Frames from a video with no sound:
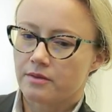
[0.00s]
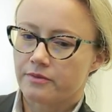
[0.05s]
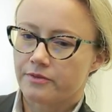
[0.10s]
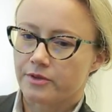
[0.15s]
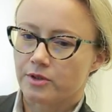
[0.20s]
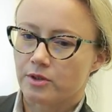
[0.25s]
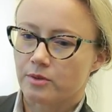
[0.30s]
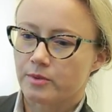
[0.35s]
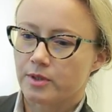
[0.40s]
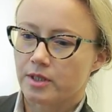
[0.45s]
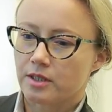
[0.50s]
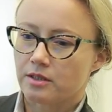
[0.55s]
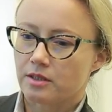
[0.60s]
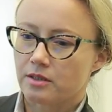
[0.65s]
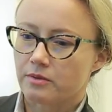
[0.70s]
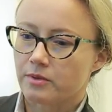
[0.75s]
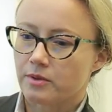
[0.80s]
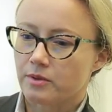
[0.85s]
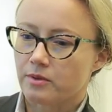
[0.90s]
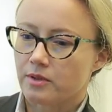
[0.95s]
phenomenon
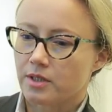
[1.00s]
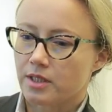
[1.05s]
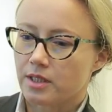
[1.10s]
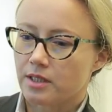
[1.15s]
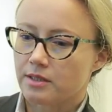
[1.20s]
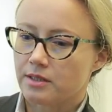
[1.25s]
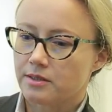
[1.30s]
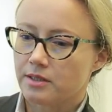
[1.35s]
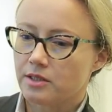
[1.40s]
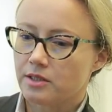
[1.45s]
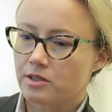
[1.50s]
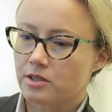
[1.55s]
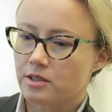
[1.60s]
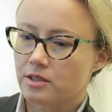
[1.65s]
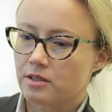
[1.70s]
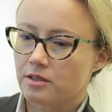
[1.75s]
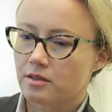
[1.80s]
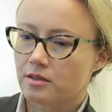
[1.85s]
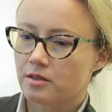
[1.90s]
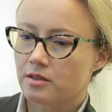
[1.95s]
that we call
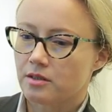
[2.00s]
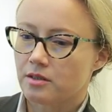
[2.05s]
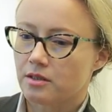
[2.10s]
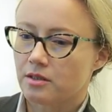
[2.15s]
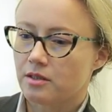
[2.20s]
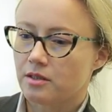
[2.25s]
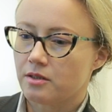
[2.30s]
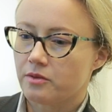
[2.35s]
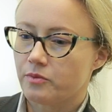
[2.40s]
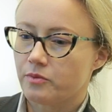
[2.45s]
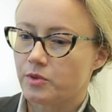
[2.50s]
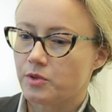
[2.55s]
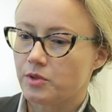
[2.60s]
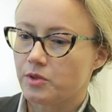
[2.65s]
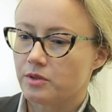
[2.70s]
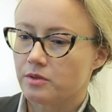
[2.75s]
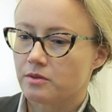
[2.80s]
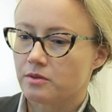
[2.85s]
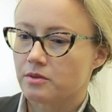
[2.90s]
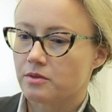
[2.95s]
localization, which
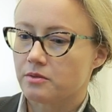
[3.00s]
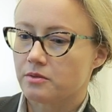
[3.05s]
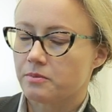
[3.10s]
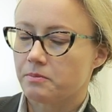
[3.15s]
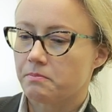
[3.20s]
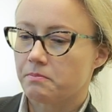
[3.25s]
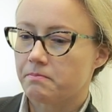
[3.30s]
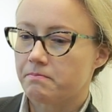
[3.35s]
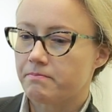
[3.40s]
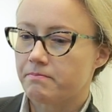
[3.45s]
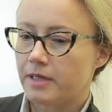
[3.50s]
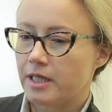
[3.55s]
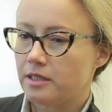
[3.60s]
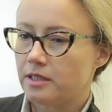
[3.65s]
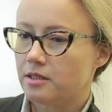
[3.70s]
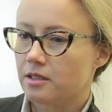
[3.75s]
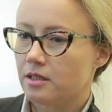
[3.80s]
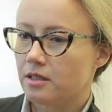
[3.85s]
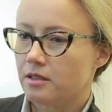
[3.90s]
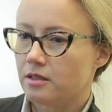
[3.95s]
is
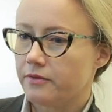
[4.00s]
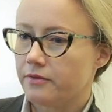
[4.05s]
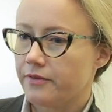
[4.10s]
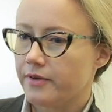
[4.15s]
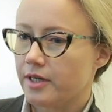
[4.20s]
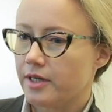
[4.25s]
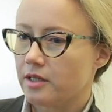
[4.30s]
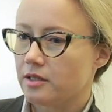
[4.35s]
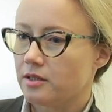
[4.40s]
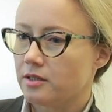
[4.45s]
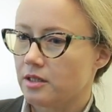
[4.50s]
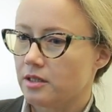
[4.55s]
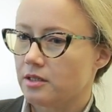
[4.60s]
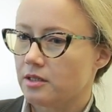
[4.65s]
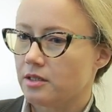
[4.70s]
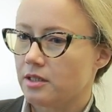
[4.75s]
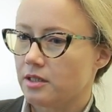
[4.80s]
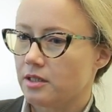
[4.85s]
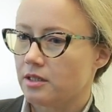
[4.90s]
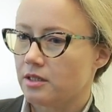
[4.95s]
basically the fact
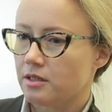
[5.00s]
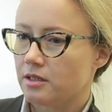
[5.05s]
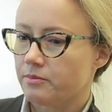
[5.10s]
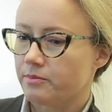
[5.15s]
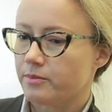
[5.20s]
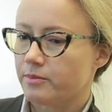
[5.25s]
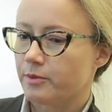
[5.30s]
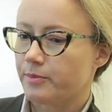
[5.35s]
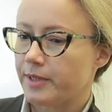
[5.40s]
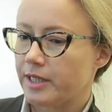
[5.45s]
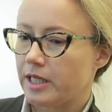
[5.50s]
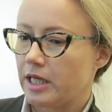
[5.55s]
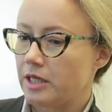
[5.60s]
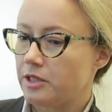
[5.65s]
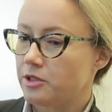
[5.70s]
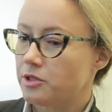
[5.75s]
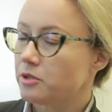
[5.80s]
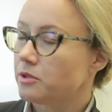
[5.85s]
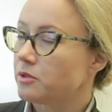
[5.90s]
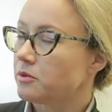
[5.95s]
that the
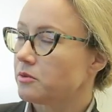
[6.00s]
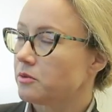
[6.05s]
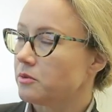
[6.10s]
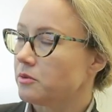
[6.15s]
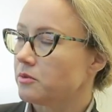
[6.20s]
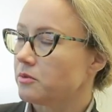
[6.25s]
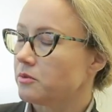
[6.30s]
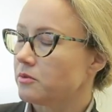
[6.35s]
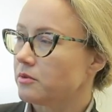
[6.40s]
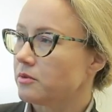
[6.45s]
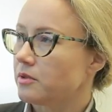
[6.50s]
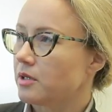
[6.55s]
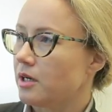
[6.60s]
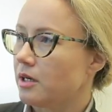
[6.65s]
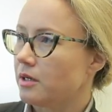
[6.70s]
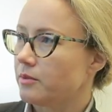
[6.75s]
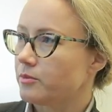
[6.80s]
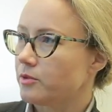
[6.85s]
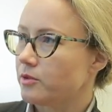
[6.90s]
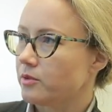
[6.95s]
propagation could
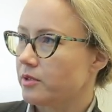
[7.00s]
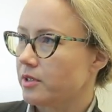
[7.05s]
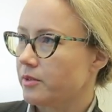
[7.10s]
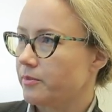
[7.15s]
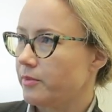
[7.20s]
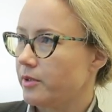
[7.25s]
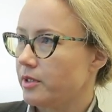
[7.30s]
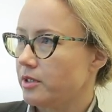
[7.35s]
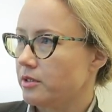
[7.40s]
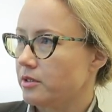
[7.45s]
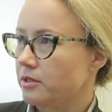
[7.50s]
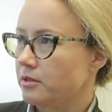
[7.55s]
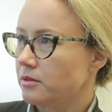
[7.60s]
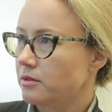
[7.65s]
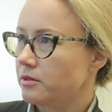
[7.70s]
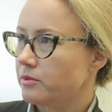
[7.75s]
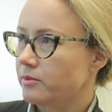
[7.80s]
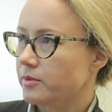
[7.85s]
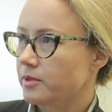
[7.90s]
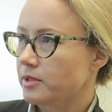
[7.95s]
come to a complete
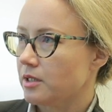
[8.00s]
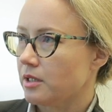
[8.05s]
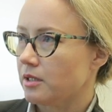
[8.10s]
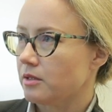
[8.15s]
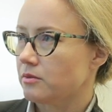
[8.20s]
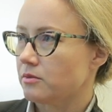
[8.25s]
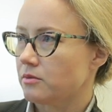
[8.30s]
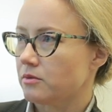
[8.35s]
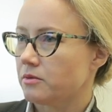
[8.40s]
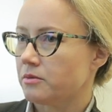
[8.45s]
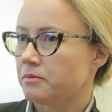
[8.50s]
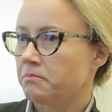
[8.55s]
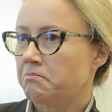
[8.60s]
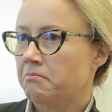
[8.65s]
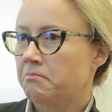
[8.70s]
halt without